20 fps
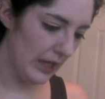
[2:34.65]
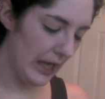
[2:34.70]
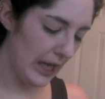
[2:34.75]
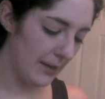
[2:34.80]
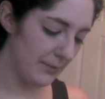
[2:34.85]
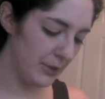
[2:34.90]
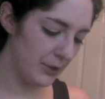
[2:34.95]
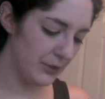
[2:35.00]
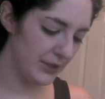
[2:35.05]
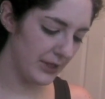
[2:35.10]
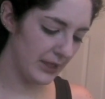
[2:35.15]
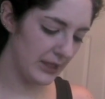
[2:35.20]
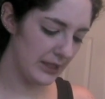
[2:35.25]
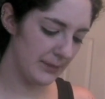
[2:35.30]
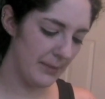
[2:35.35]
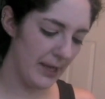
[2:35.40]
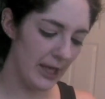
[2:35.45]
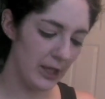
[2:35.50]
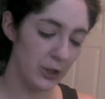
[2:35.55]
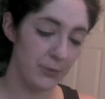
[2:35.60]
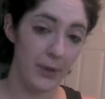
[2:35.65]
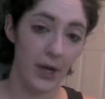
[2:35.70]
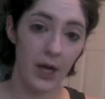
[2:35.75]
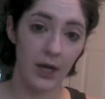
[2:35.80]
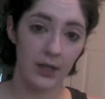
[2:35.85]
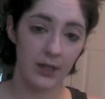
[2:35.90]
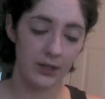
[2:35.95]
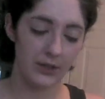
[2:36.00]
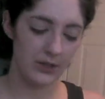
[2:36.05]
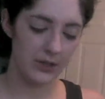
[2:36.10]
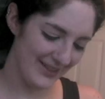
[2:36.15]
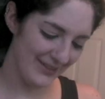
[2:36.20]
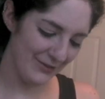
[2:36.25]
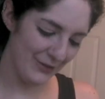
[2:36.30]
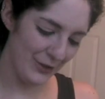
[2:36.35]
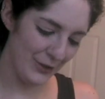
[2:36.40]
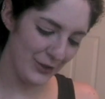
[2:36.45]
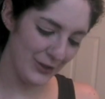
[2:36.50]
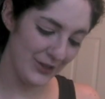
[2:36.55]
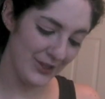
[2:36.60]
I'm using Smashbox
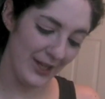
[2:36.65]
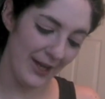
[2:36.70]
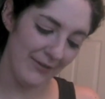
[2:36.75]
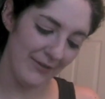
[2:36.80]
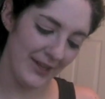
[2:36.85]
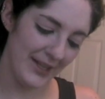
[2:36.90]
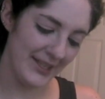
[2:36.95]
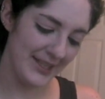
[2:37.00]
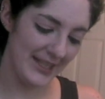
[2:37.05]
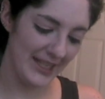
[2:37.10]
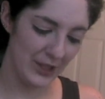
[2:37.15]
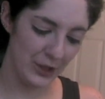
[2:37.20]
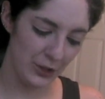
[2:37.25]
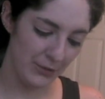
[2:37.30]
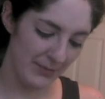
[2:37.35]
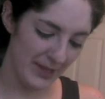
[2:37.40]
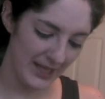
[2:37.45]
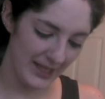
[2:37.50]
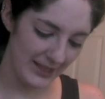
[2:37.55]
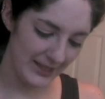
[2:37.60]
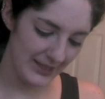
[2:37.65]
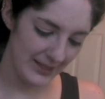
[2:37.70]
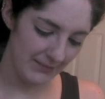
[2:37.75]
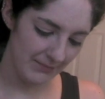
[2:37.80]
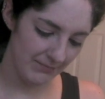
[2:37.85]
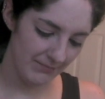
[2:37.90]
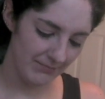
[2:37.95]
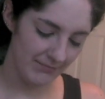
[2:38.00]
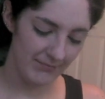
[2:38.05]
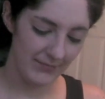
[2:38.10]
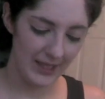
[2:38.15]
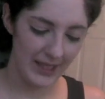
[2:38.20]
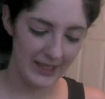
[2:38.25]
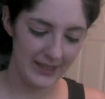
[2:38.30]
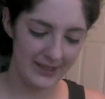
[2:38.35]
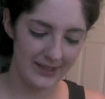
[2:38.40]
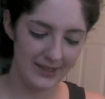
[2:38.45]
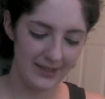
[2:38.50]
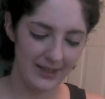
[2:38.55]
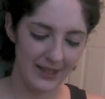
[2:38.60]
Fusion Soft Lights Intermix.
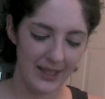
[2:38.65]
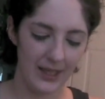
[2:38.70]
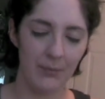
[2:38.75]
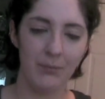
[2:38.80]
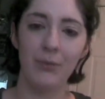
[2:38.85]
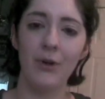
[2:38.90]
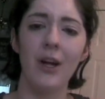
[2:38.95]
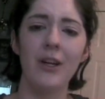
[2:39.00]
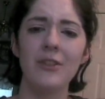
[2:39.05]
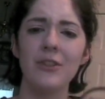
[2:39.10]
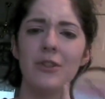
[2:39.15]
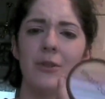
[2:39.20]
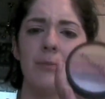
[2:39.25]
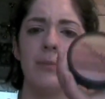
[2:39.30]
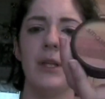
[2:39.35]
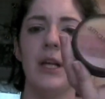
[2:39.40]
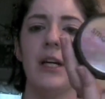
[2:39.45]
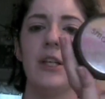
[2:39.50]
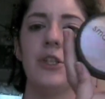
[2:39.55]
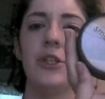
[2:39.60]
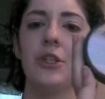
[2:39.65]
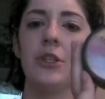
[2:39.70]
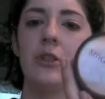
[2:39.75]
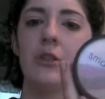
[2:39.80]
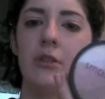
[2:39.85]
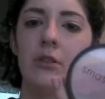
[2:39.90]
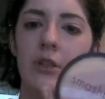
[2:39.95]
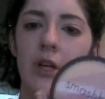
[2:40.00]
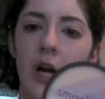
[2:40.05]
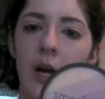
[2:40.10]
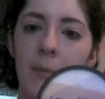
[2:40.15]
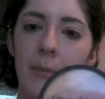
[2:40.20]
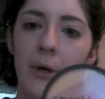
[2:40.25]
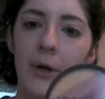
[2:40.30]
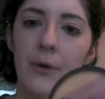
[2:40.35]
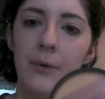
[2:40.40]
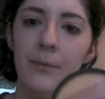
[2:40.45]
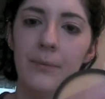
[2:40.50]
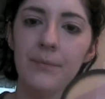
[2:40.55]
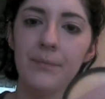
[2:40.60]
It's like a bronzer blush
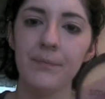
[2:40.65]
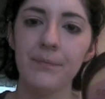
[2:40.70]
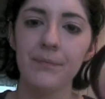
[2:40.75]
combo,